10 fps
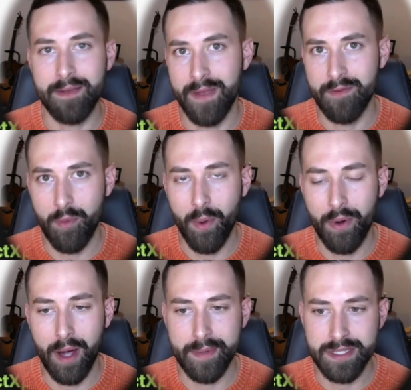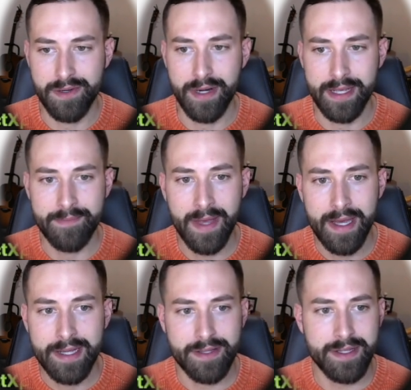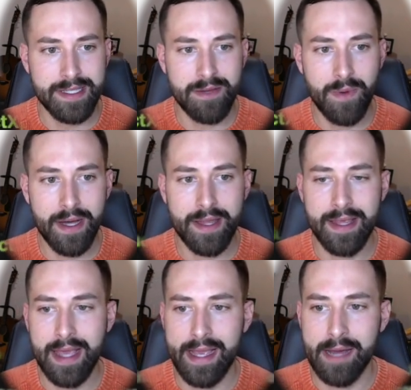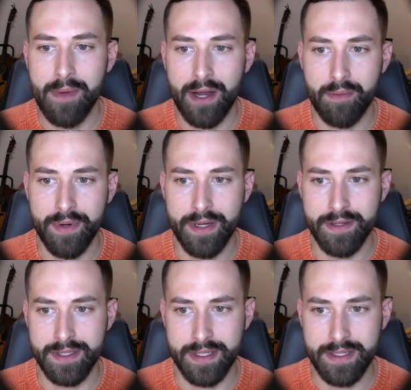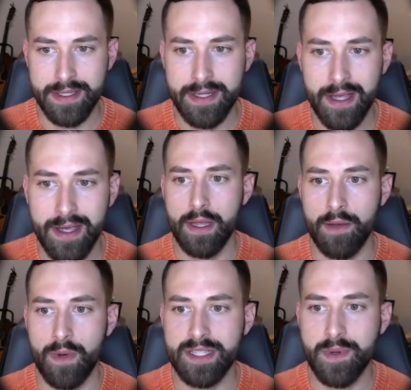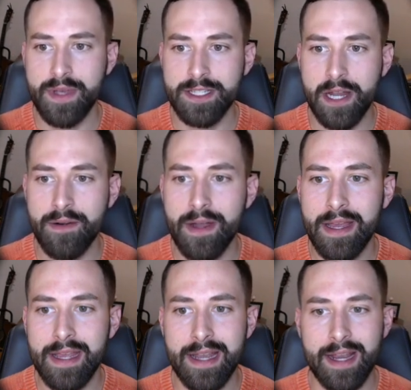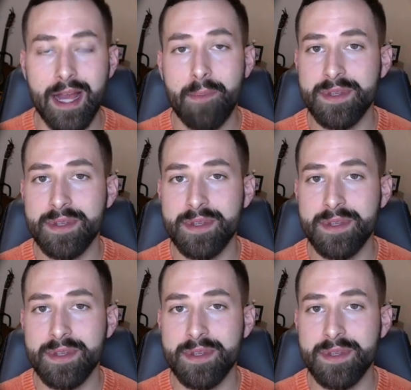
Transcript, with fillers: favorable opportunity. So let's see what the AI model produces. And once we click generate, and in a couple